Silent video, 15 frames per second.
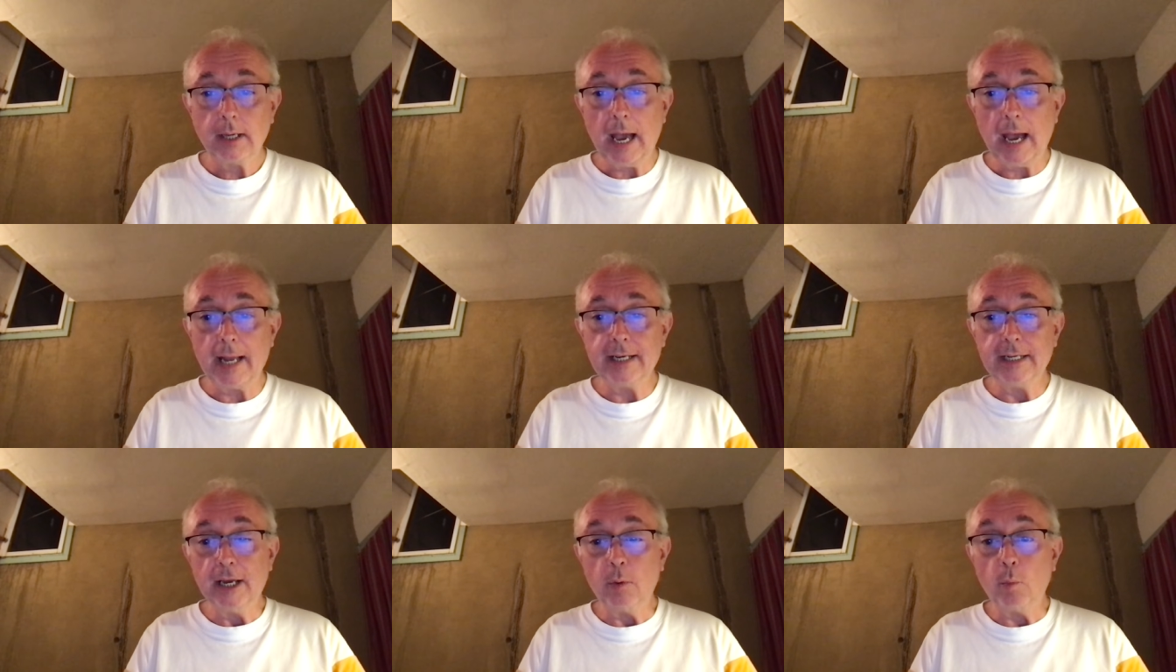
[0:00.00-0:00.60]

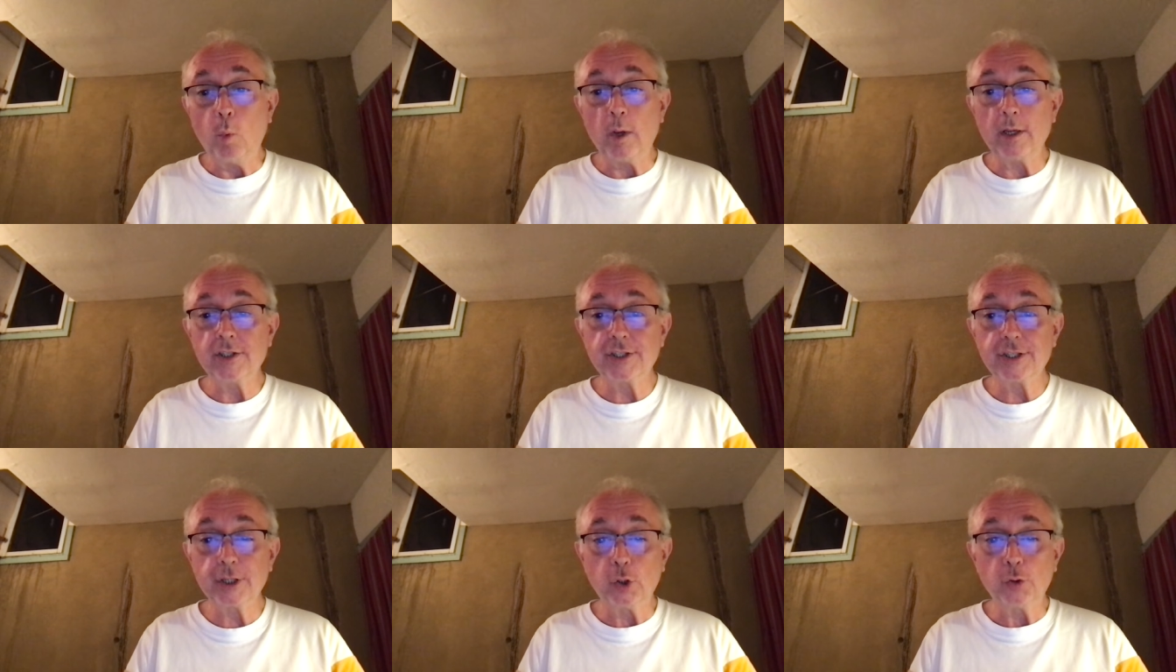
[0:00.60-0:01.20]
and yet we
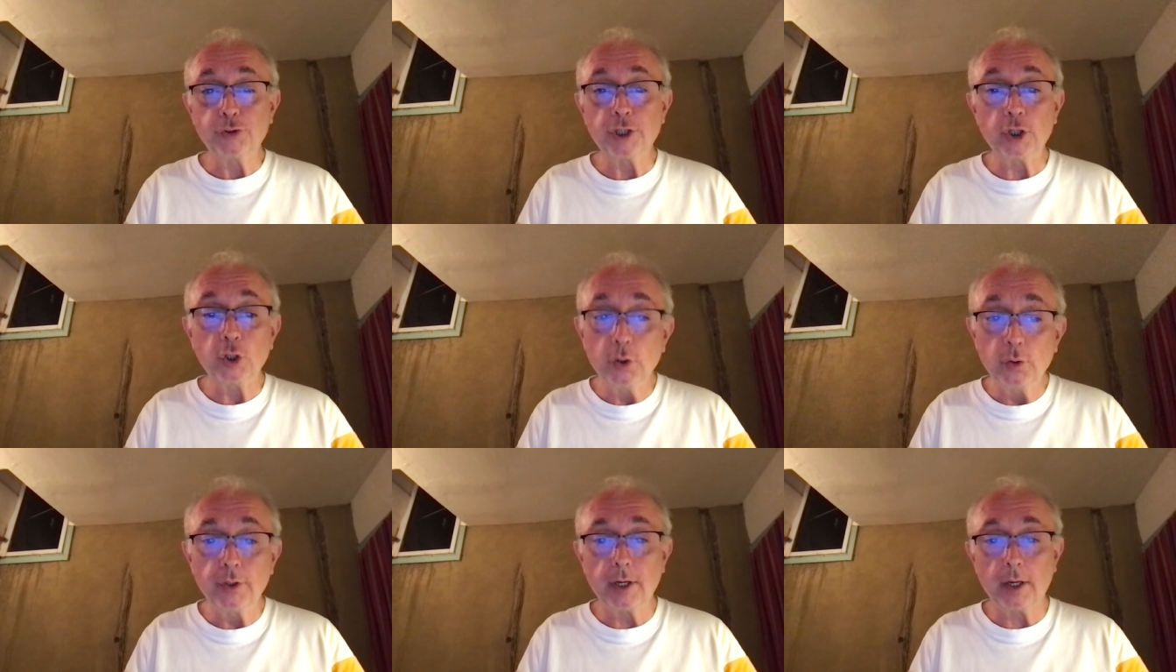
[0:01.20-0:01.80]
still
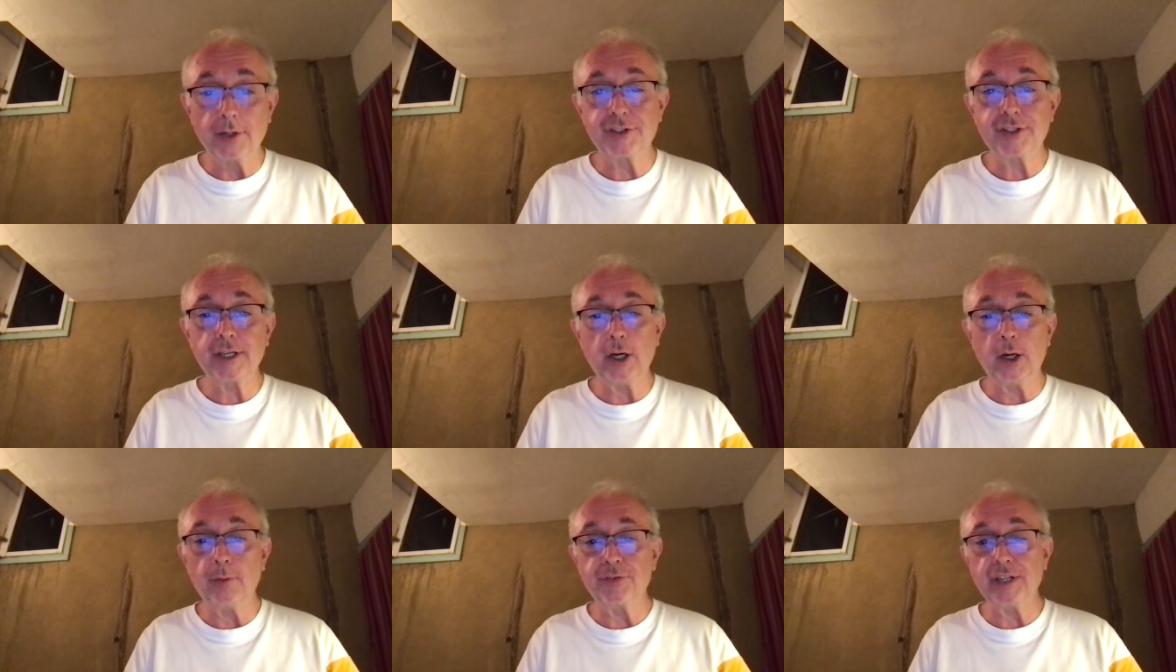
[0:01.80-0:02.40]
delude
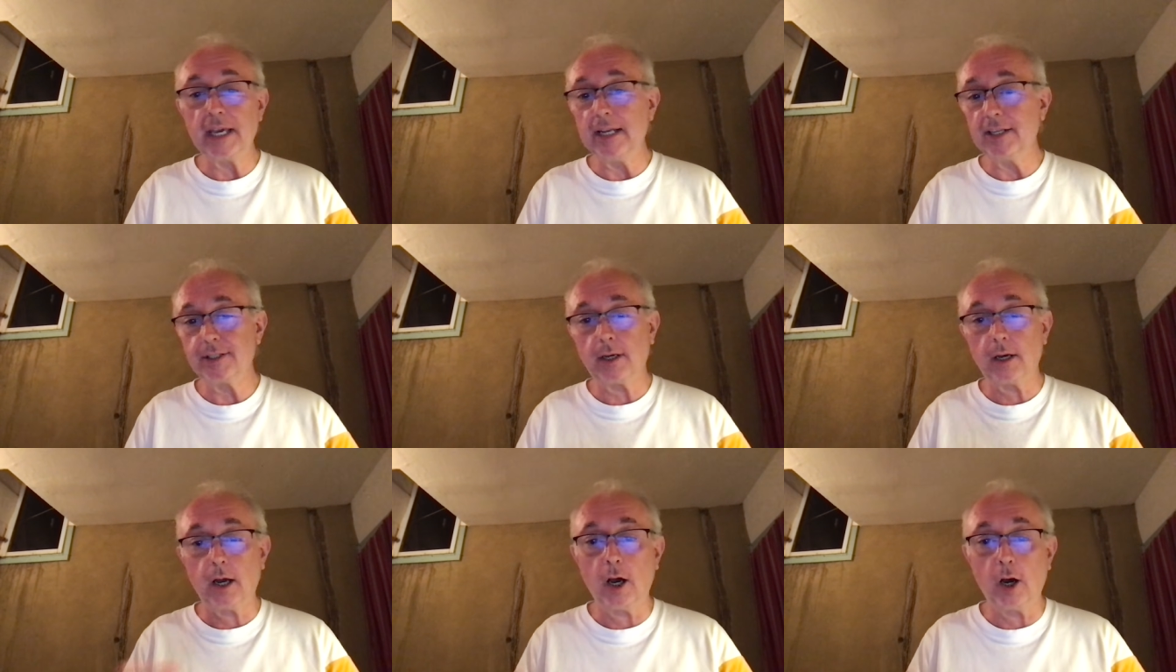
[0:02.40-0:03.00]
ourselves it's a
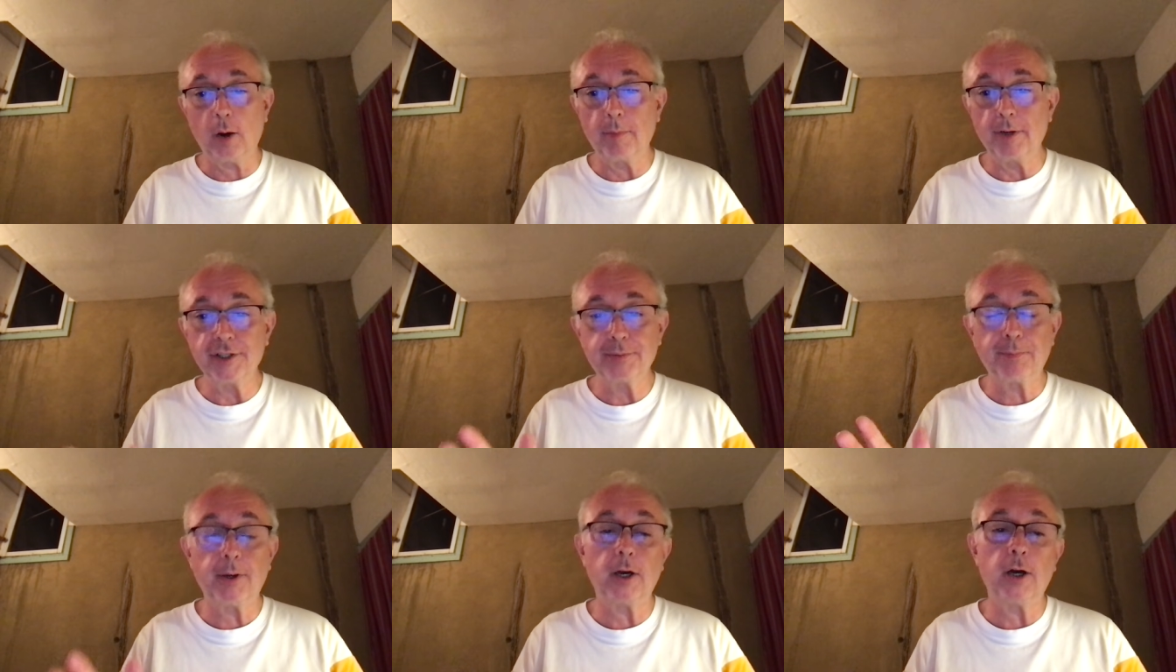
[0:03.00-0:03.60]
harmless
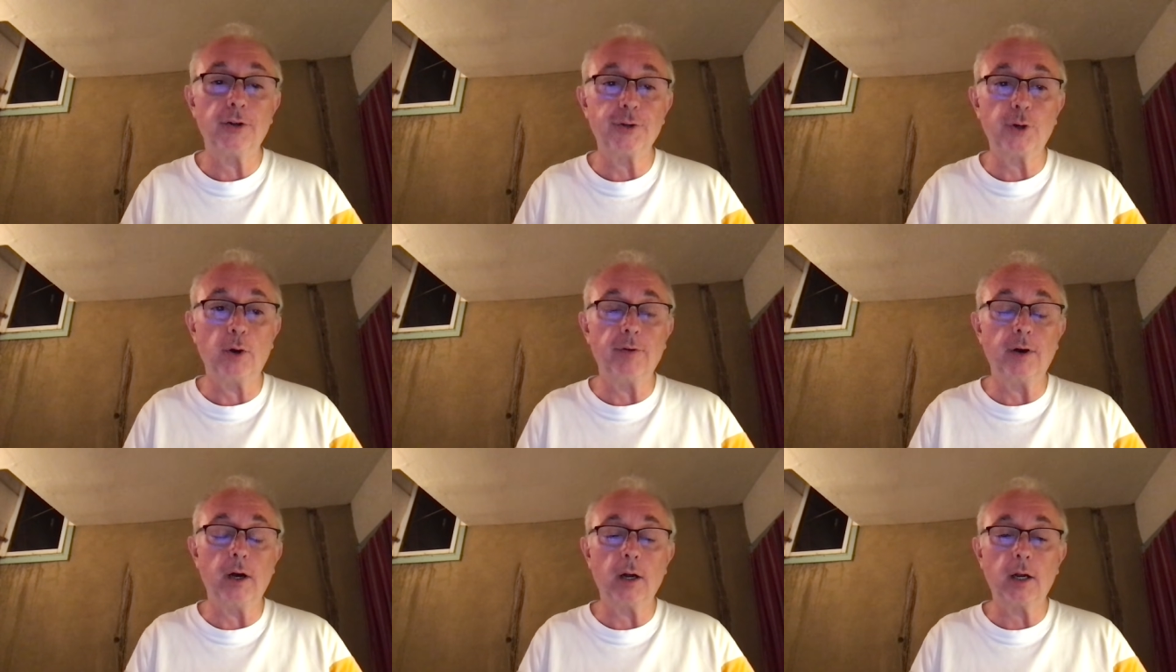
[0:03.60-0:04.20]
part of
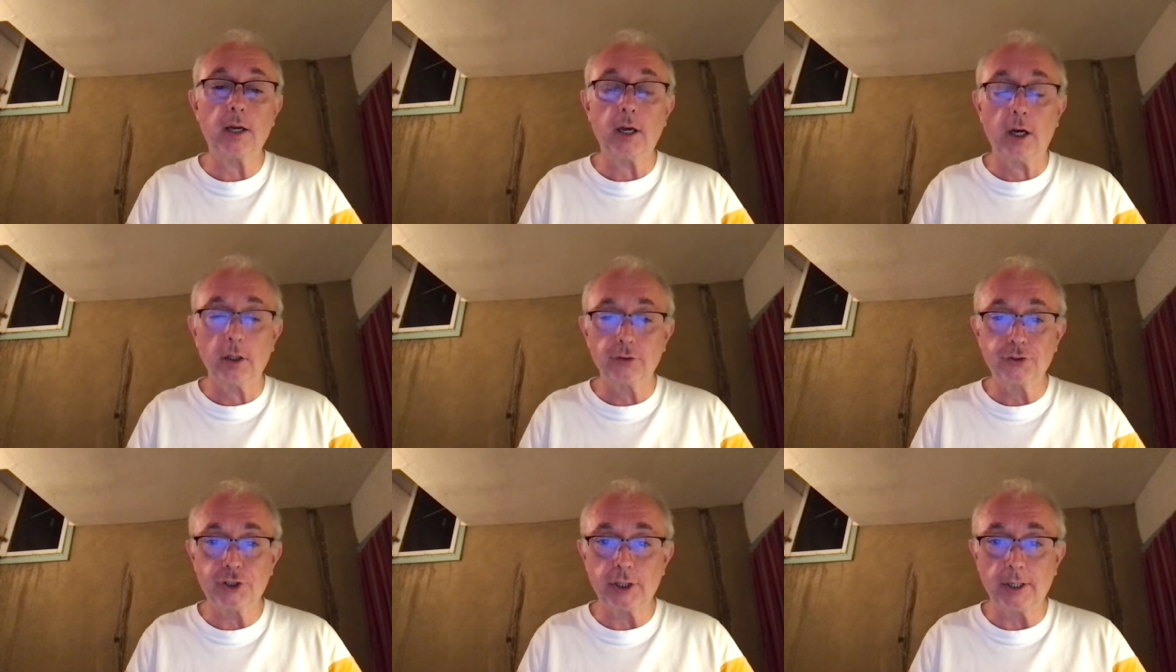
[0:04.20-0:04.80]
our
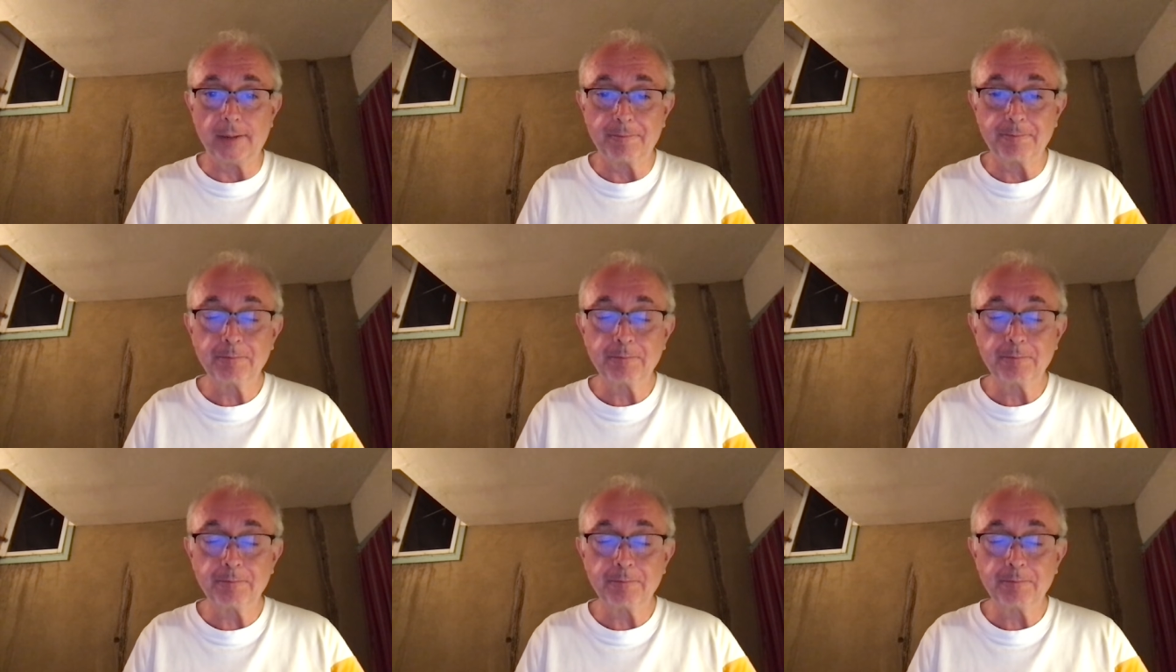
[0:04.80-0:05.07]
culture.